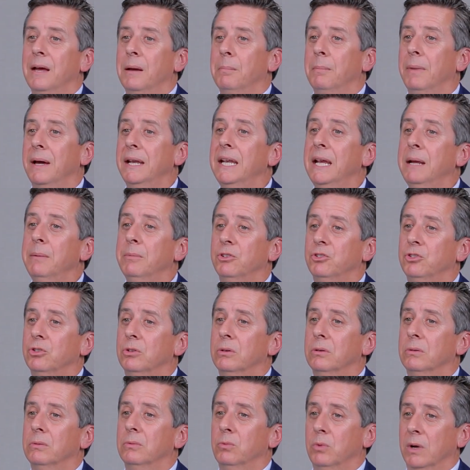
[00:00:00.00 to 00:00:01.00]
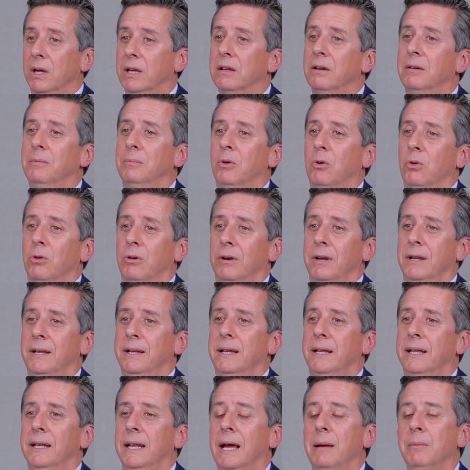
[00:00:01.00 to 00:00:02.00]
My name is Rick
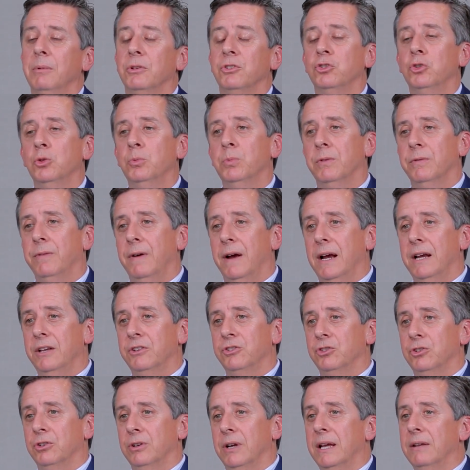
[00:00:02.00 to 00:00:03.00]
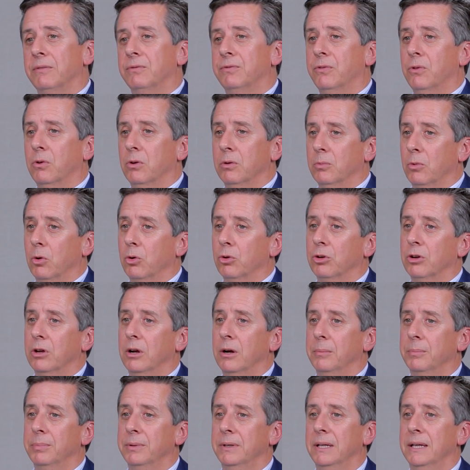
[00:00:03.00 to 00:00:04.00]
Amori, and I'm a supervisor at Ford Motor
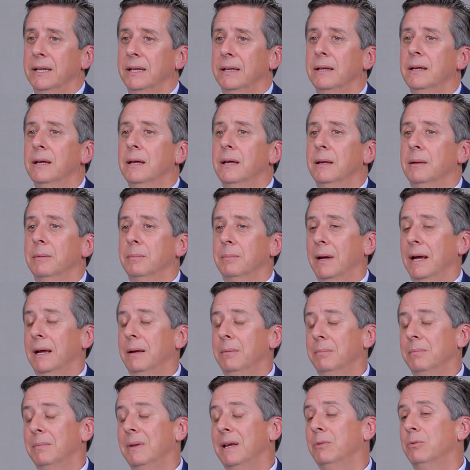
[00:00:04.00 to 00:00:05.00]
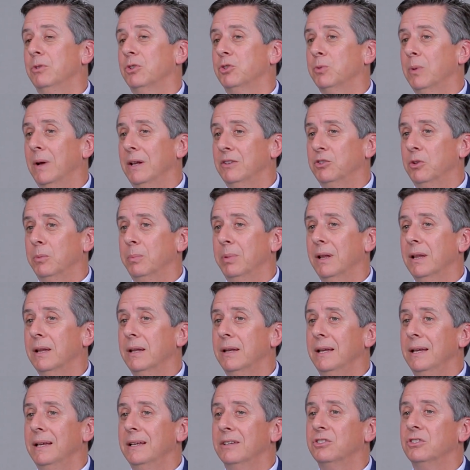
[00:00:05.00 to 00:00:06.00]
Company. My main
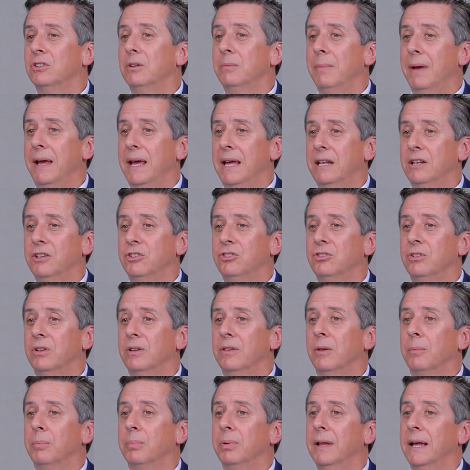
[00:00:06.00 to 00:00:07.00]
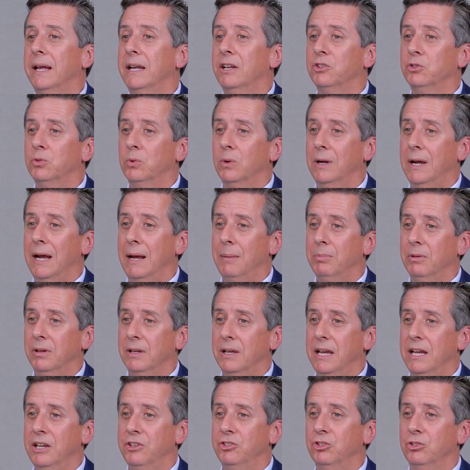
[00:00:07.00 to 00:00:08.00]
responsibility is to manage the Planisware
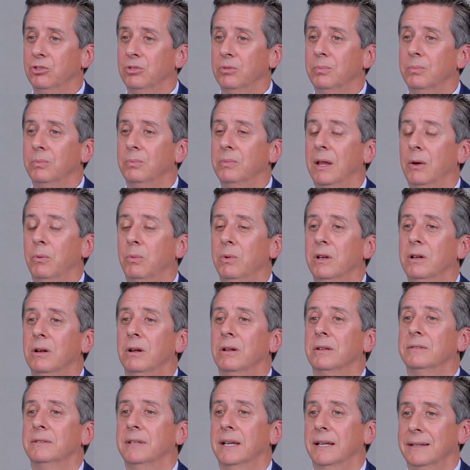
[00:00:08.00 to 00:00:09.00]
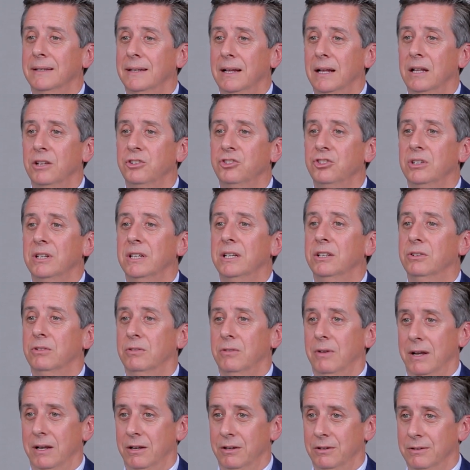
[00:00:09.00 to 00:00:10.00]
application that we call Technology
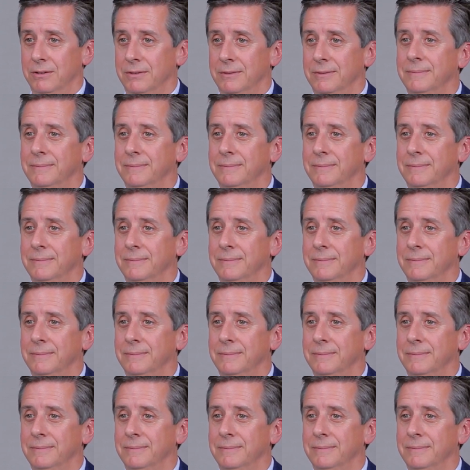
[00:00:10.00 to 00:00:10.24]
Integrator.